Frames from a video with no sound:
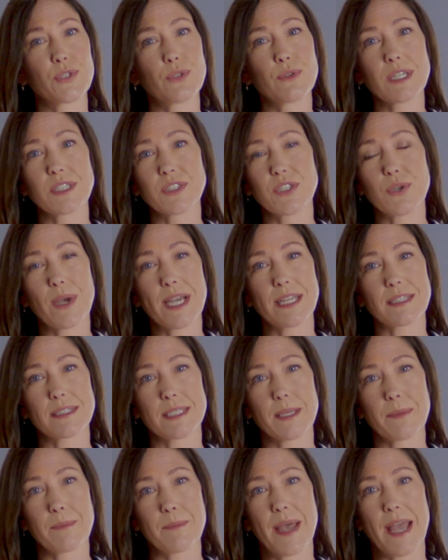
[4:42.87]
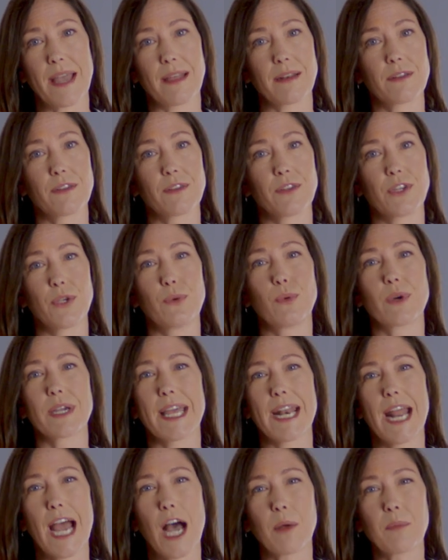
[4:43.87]
soon as you hit submit, you will
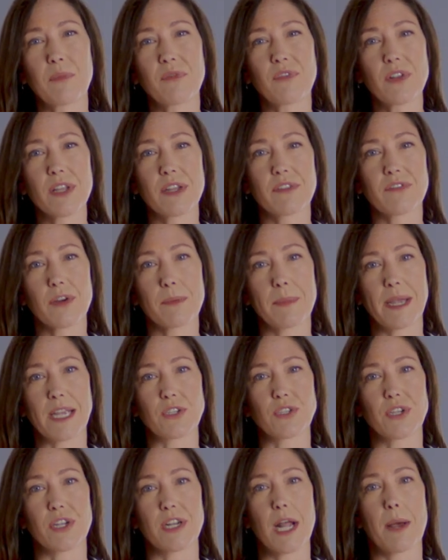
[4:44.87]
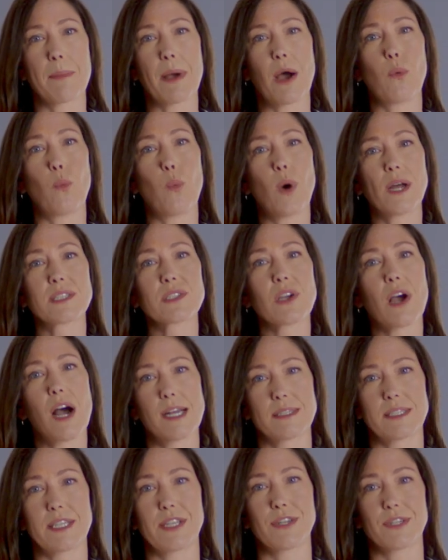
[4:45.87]
get helpful information about what's
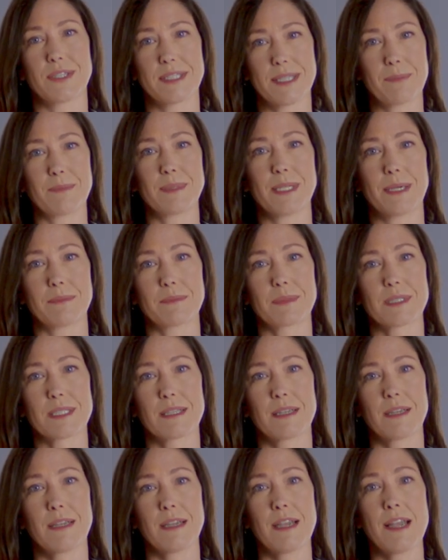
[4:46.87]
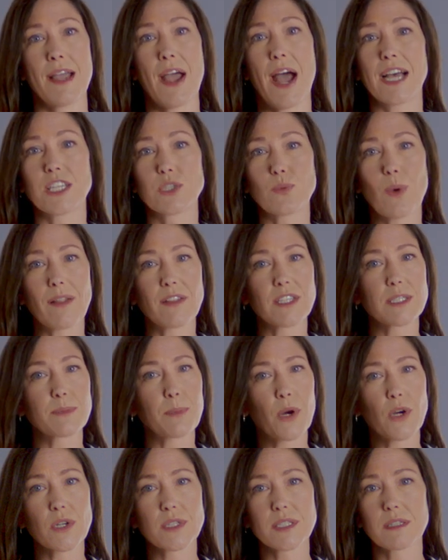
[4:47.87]
causing your symptoms, as well as
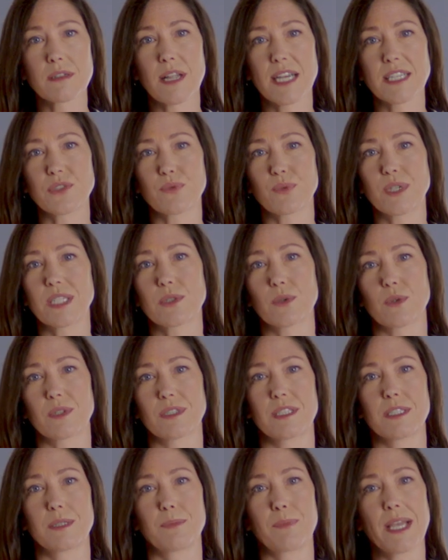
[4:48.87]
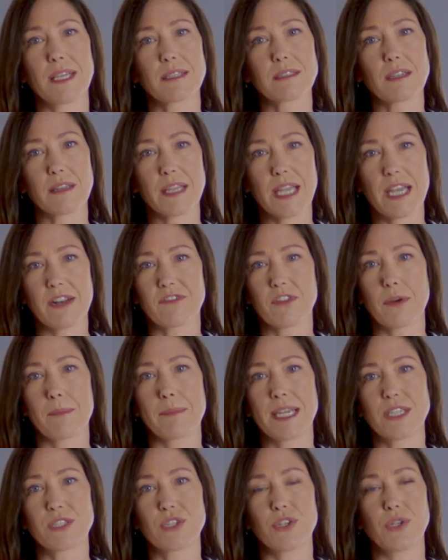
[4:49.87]
personalized resources based on the
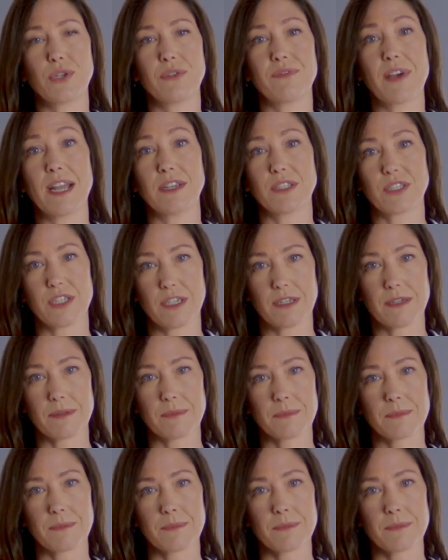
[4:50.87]
information you've entered.